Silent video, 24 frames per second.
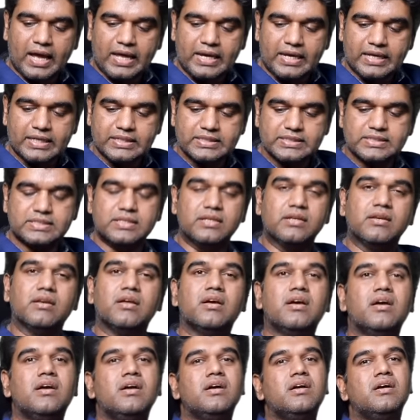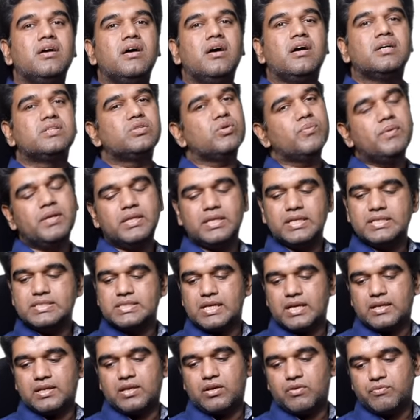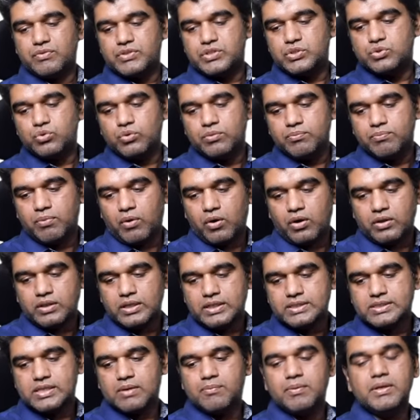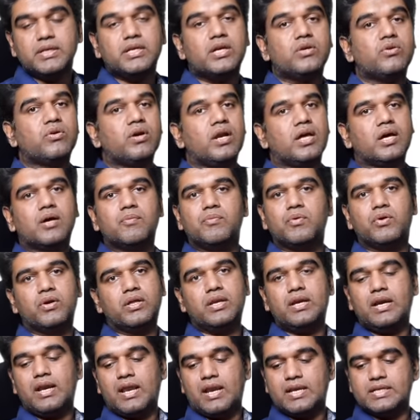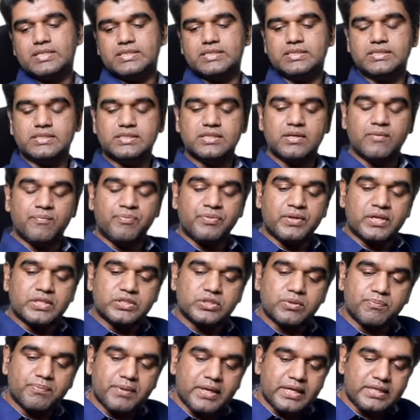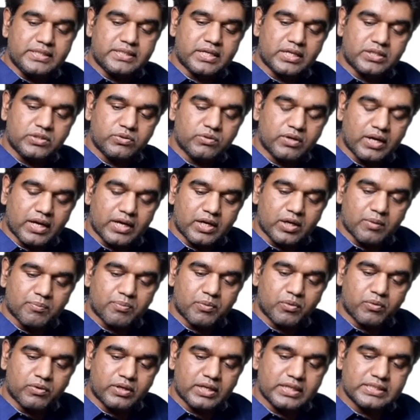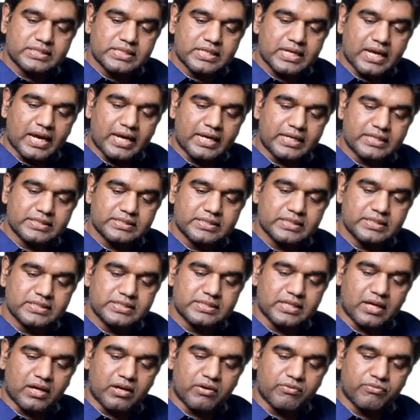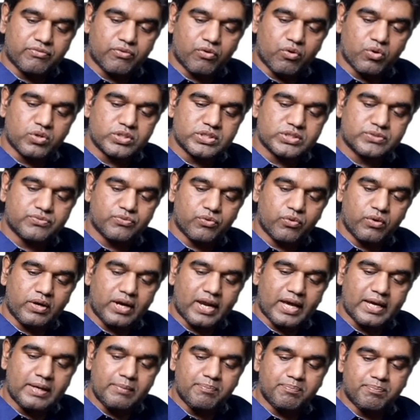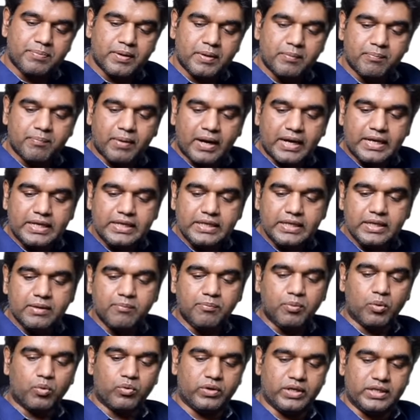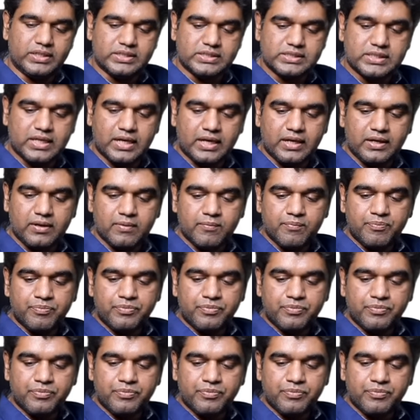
annexin so many things are there of which two important things are beta 2 glycoprotein and annexins so beta 2 glycoproteins and annexins are phospholipid binding proteins correct